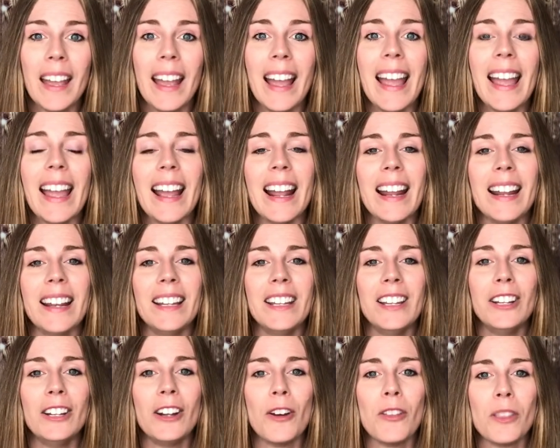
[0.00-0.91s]
and, you
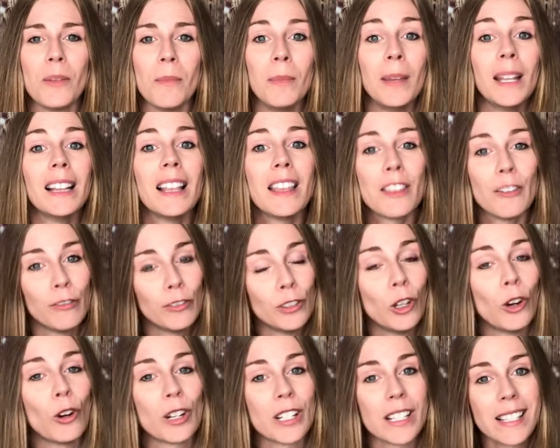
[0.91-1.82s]
know, the middle of the
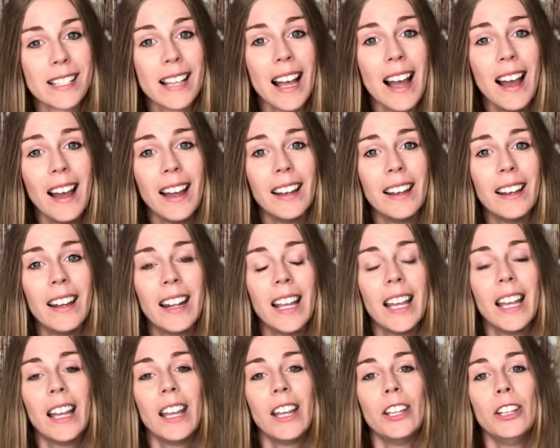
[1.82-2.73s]
Florida sun,
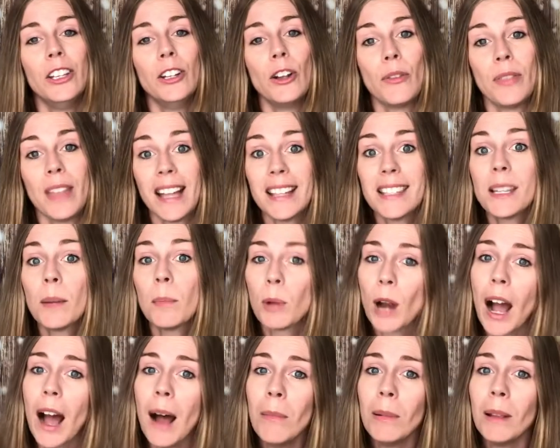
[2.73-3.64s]
you know, that's a
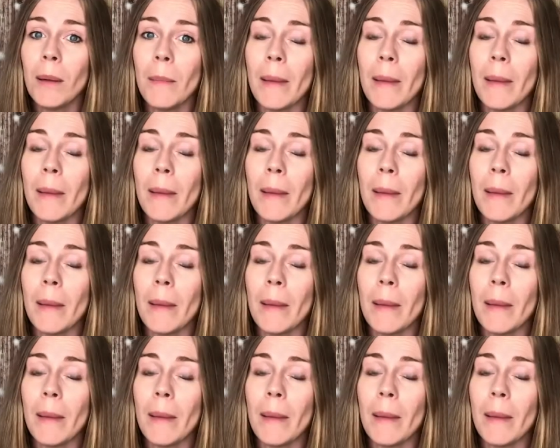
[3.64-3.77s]
problem.